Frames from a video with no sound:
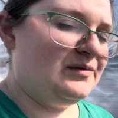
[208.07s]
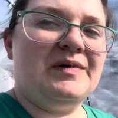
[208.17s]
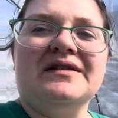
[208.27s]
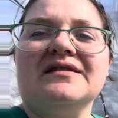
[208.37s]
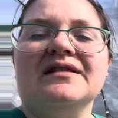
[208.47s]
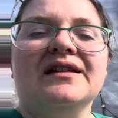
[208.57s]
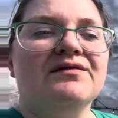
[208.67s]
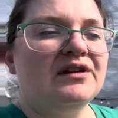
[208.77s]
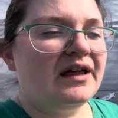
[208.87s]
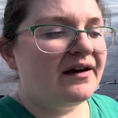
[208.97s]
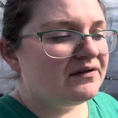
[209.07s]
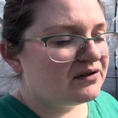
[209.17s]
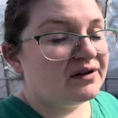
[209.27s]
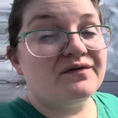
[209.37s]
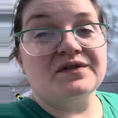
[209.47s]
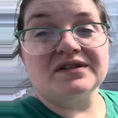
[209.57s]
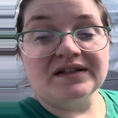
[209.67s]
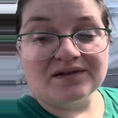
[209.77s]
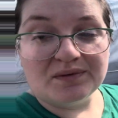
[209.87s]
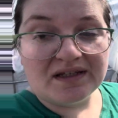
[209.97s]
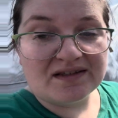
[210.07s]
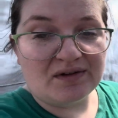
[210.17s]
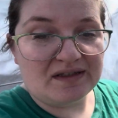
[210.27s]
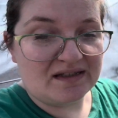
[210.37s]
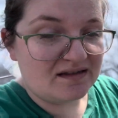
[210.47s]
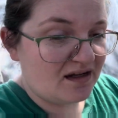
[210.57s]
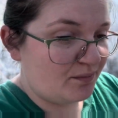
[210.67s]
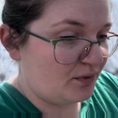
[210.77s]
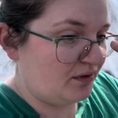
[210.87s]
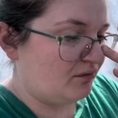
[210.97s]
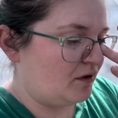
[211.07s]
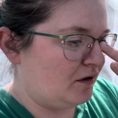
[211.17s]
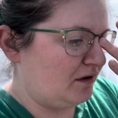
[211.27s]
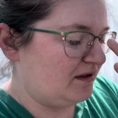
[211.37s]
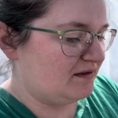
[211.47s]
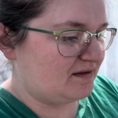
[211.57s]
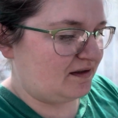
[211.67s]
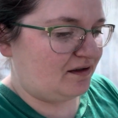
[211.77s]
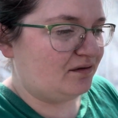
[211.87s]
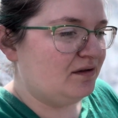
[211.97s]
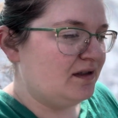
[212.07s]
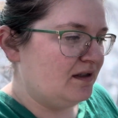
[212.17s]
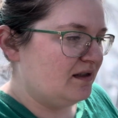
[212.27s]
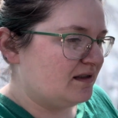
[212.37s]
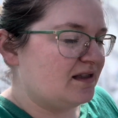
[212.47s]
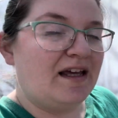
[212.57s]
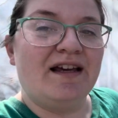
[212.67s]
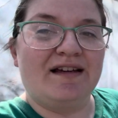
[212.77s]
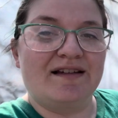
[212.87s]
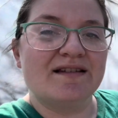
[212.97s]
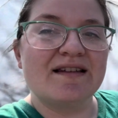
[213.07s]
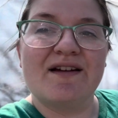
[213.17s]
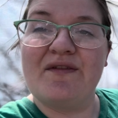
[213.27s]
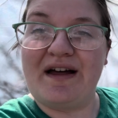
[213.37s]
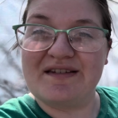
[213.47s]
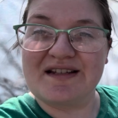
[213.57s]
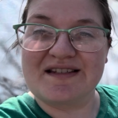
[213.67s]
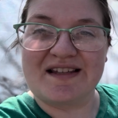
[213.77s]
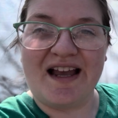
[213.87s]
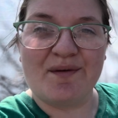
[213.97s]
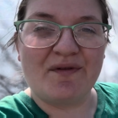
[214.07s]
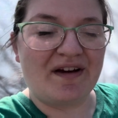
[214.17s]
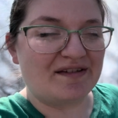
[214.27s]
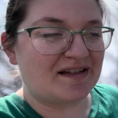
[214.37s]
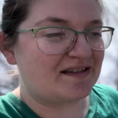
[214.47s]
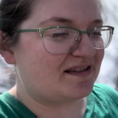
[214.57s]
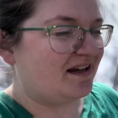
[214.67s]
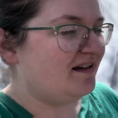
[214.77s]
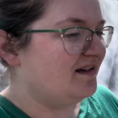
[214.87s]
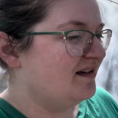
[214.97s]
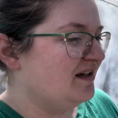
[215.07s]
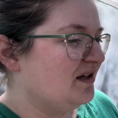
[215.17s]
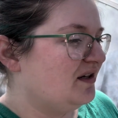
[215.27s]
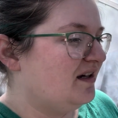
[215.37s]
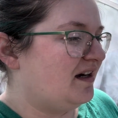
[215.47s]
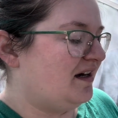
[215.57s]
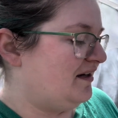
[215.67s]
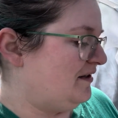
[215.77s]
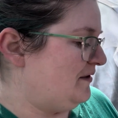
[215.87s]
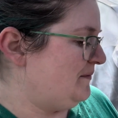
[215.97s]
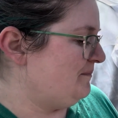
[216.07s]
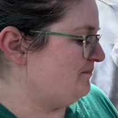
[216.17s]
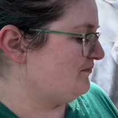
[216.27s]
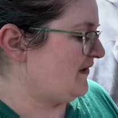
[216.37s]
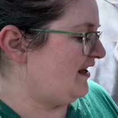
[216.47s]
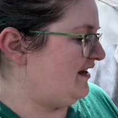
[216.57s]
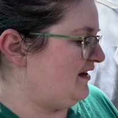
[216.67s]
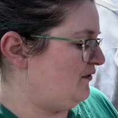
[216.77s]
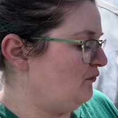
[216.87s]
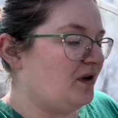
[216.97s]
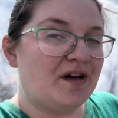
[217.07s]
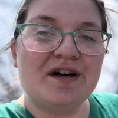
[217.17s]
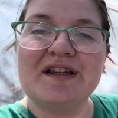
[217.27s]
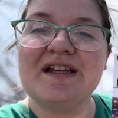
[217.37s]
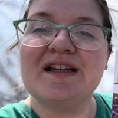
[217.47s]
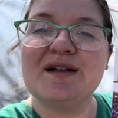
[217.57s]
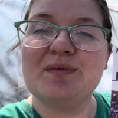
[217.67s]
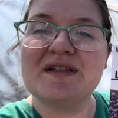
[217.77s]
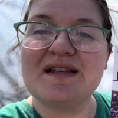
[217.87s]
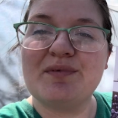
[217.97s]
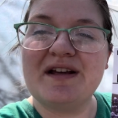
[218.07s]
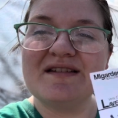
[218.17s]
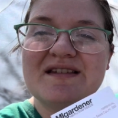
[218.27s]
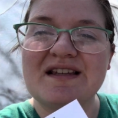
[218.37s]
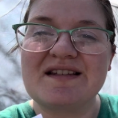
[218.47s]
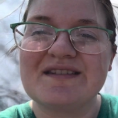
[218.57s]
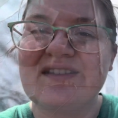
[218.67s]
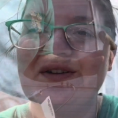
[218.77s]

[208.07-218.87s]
best to leave the lavender in for 6 weeks, so I did not pull it early. So today is Valentine's Day. Happy Valentine's Day. And we're gonna get busy planting this, so